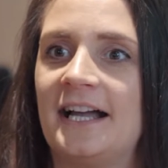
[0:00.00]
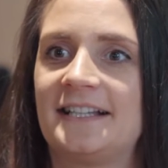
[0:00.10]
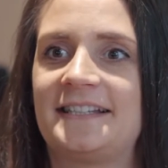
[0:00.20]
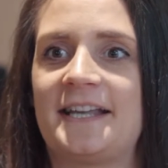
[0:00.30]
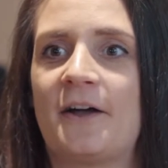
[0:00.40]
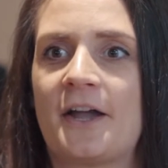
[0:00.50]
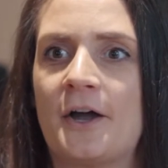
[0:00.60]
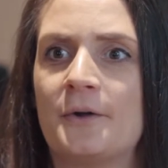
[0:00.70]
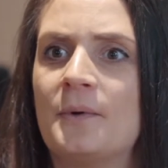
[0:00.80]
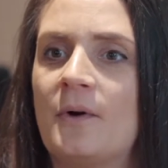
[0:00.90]
a
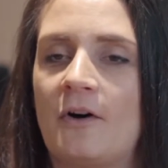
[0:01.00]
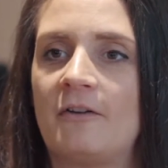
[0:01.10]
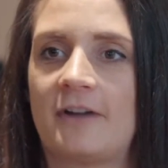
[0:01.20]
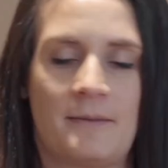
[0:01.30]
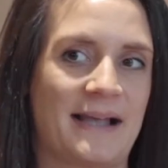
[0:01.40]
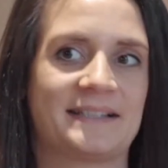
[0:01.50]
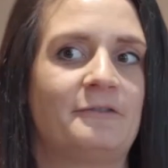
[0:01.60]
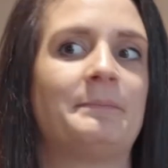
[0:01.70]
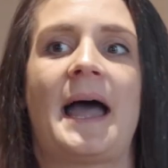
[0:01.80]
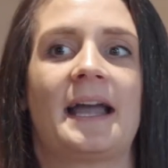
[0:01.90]
CIO of a
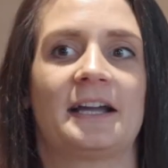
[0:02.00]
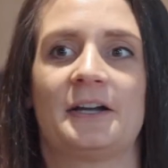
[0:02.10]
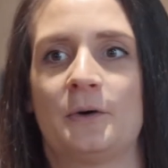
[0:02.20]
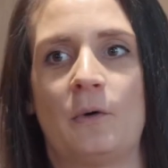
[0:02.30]
massive bank